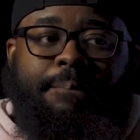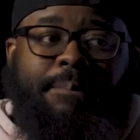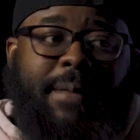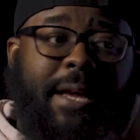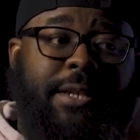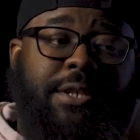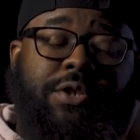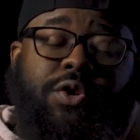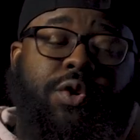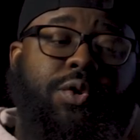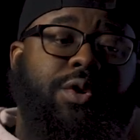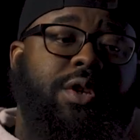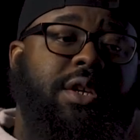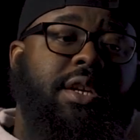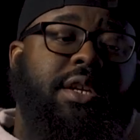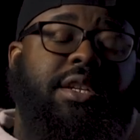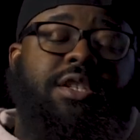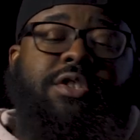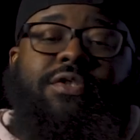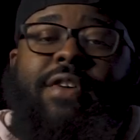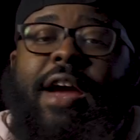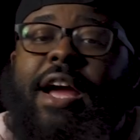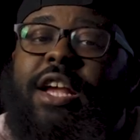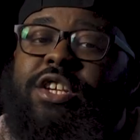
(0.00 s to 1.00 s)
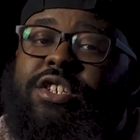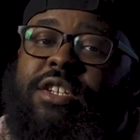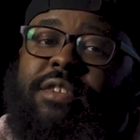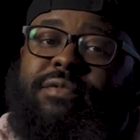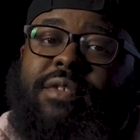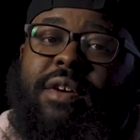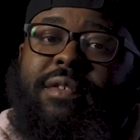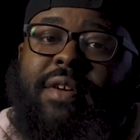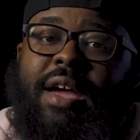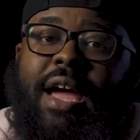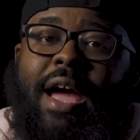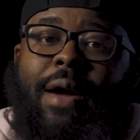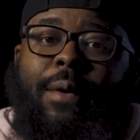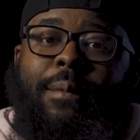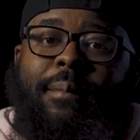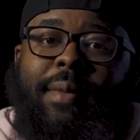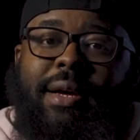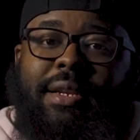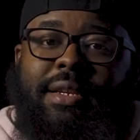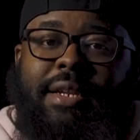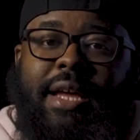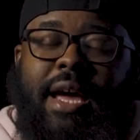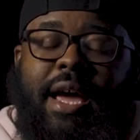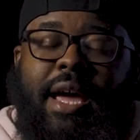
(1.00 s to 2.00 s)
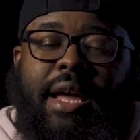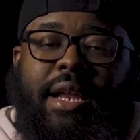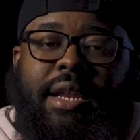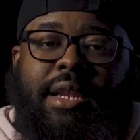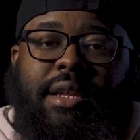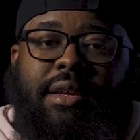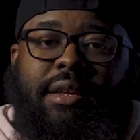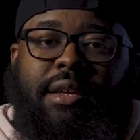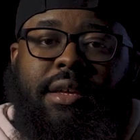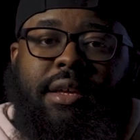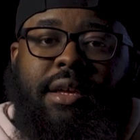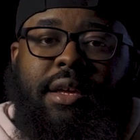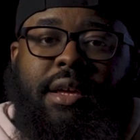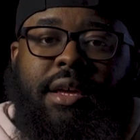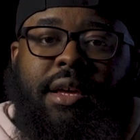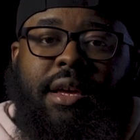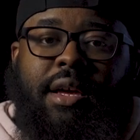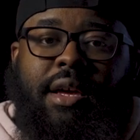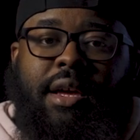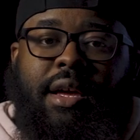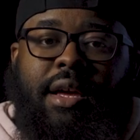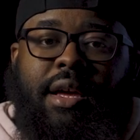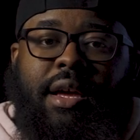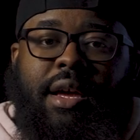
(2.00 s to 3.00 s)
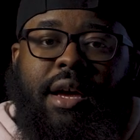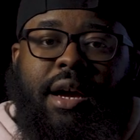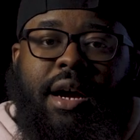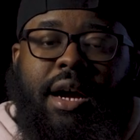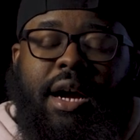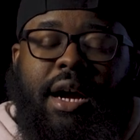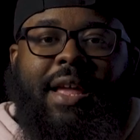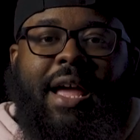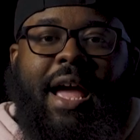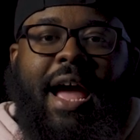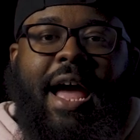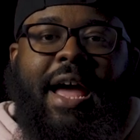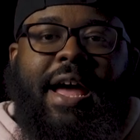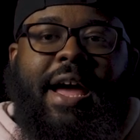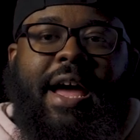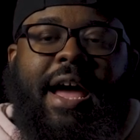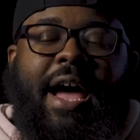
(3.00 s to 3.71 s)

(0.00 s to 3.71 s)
That's the only interaction I've ever had with my dad.